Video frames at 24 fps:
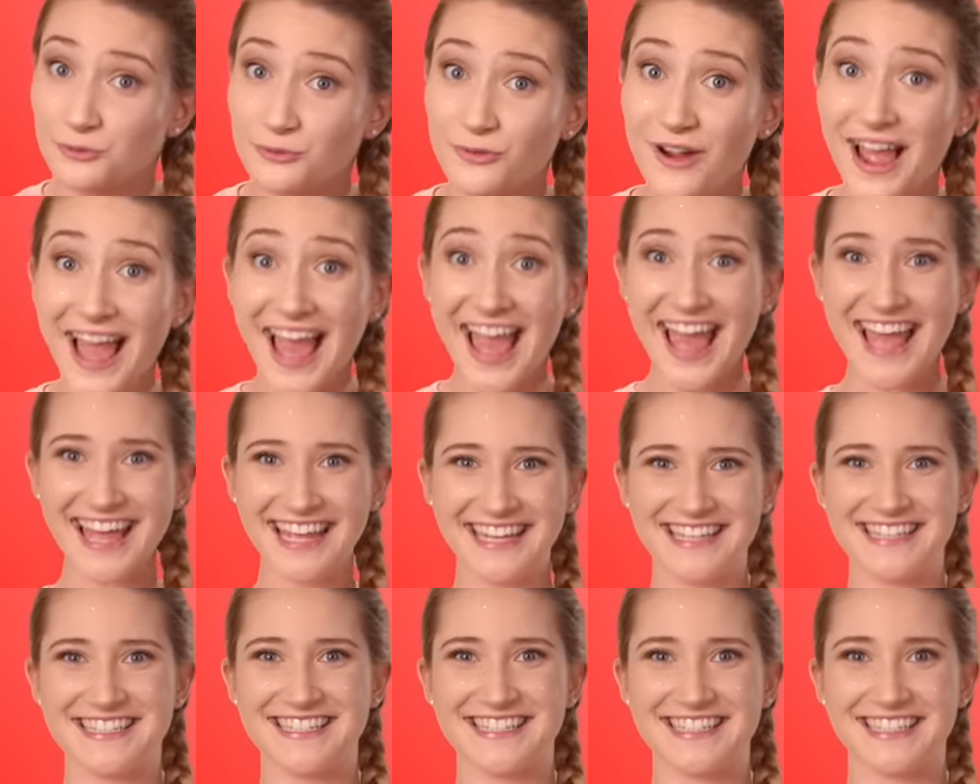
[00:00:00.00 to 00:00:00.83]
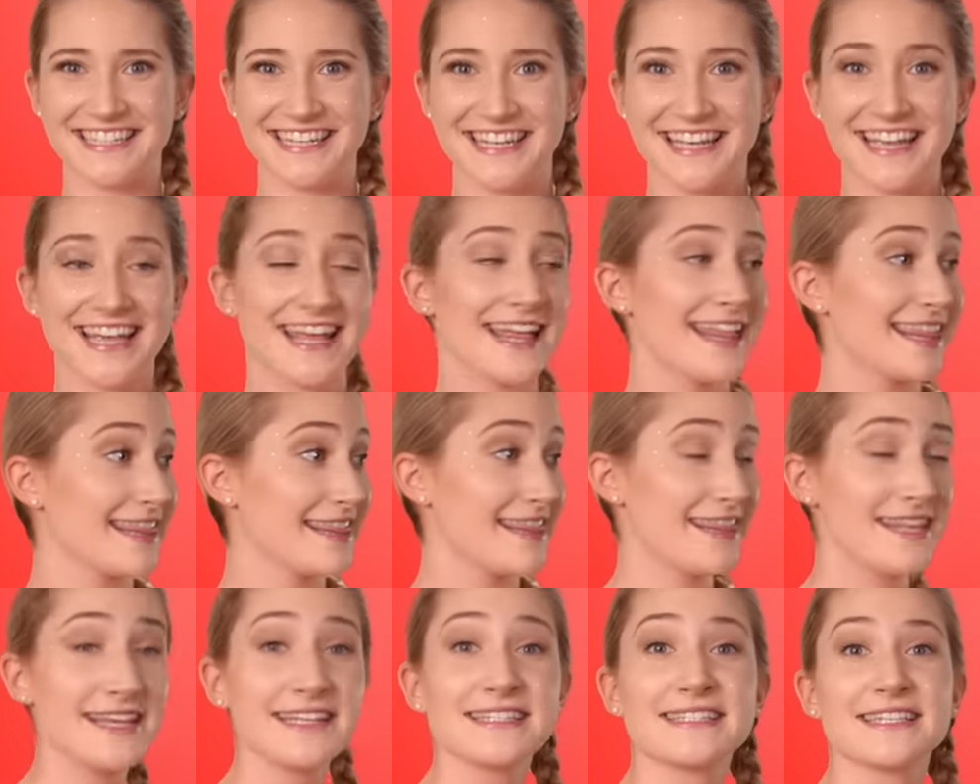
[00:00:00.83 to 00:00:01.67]
red.
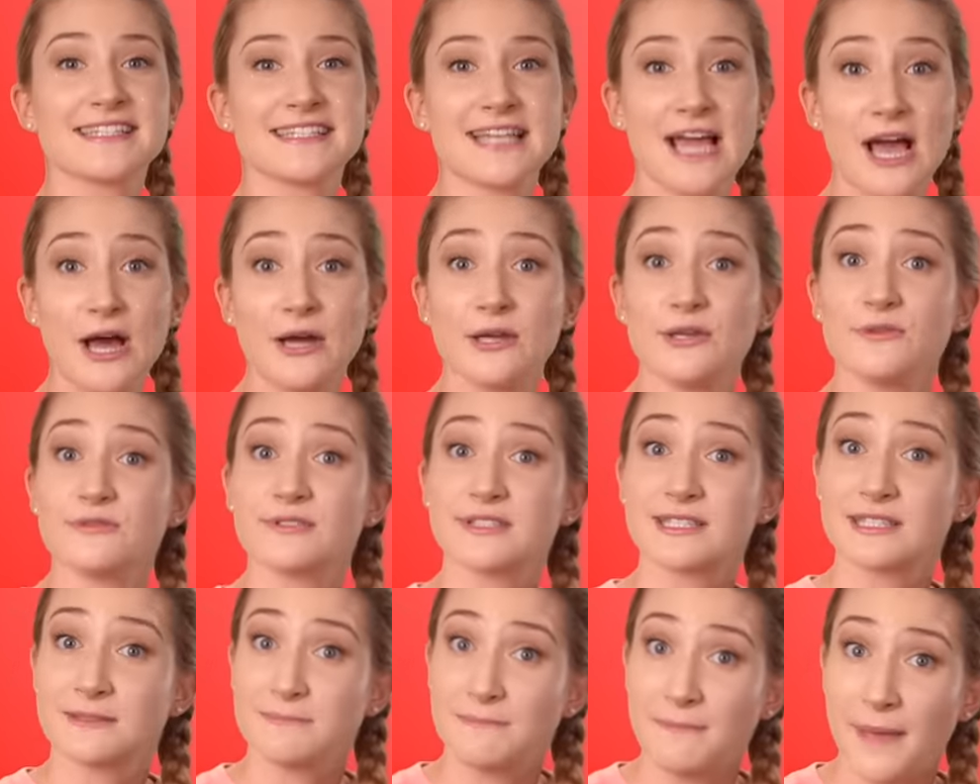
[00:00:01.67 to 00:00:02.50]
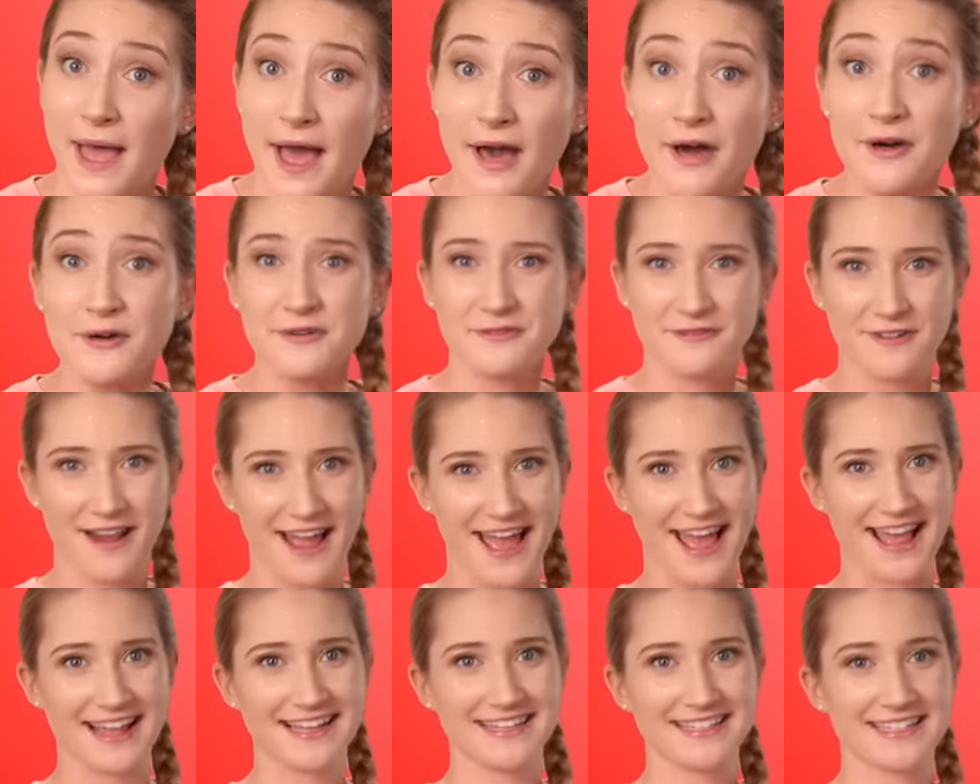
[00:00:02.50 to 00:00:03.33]
This is how you spell
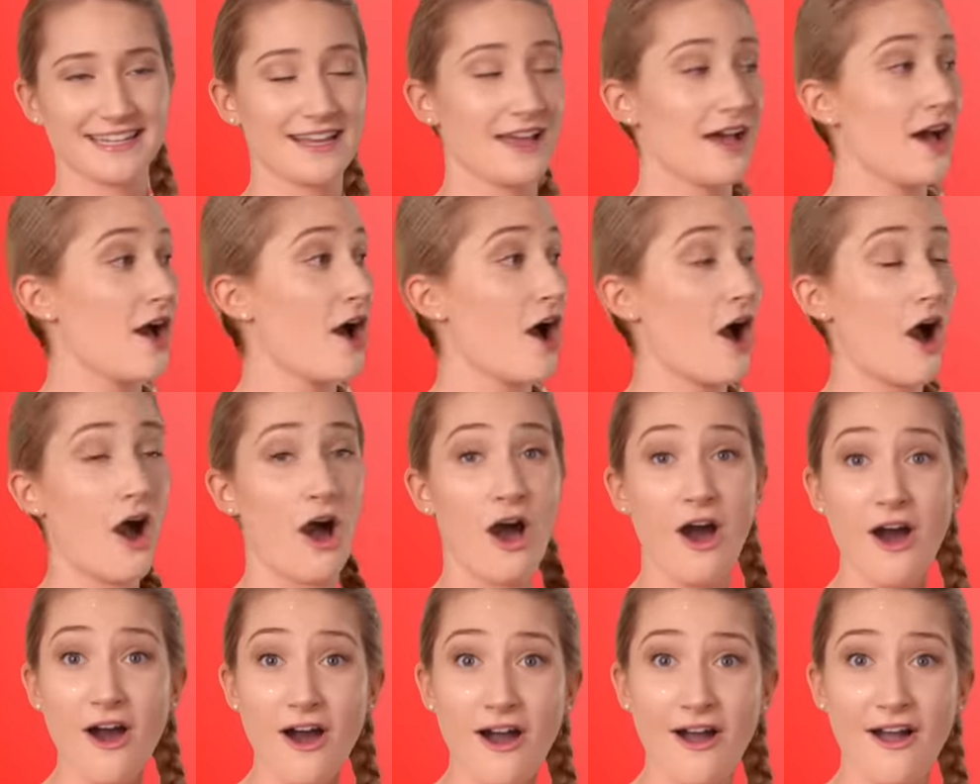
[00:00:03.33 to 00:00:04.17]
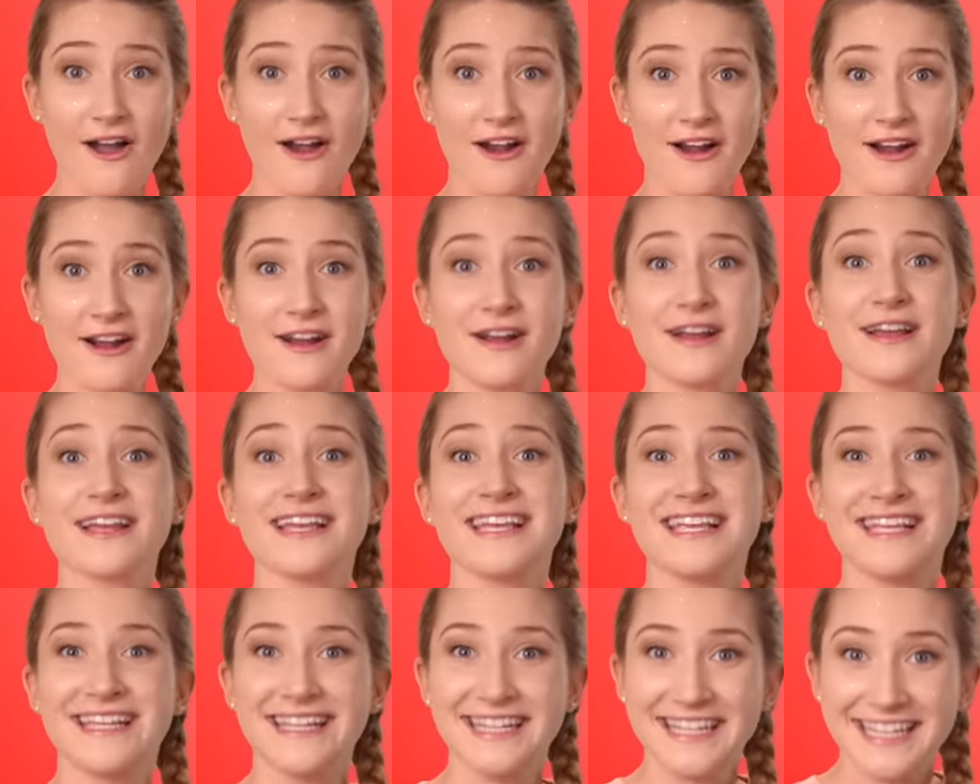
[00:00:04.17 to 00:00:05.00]
red. R
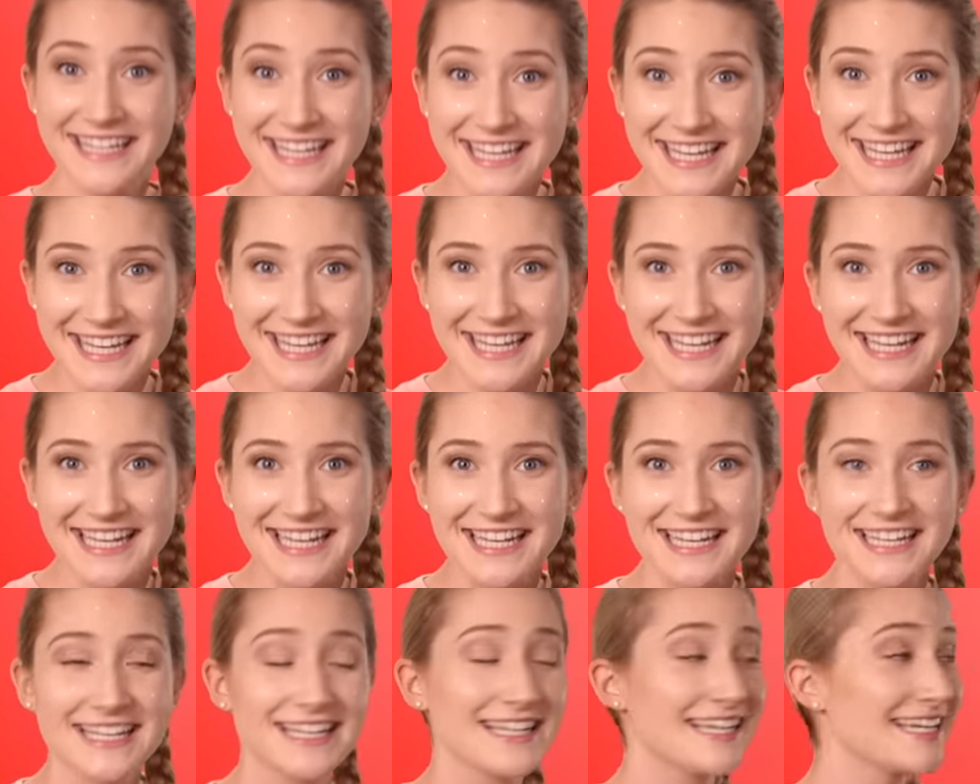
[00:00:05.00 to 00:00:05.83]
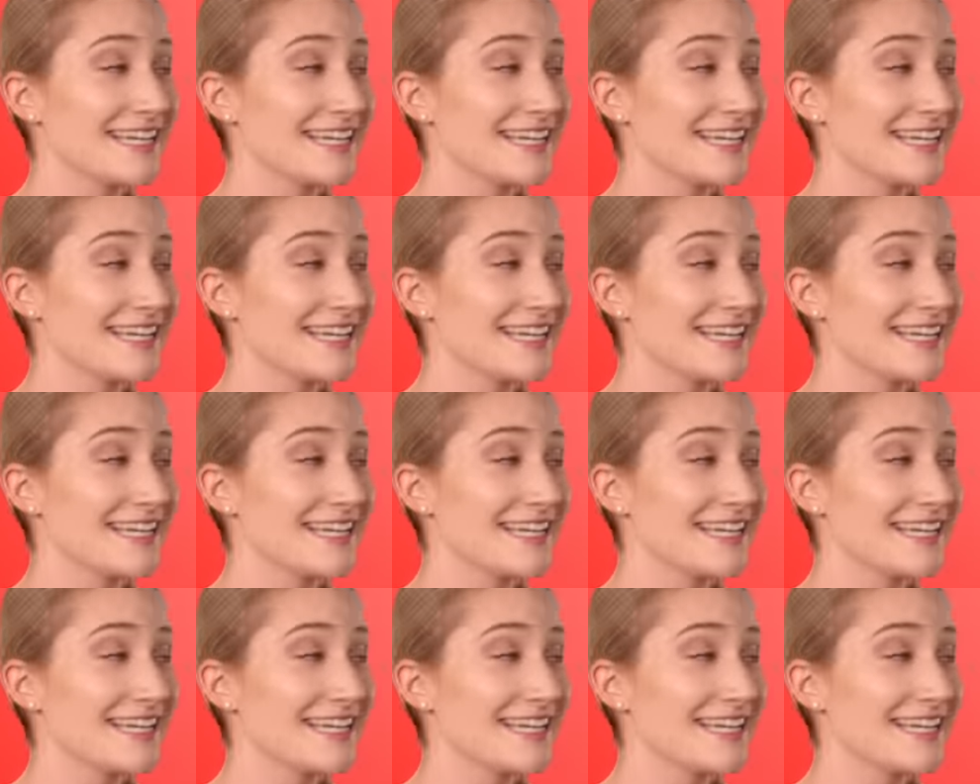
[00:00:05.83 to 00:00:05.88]
E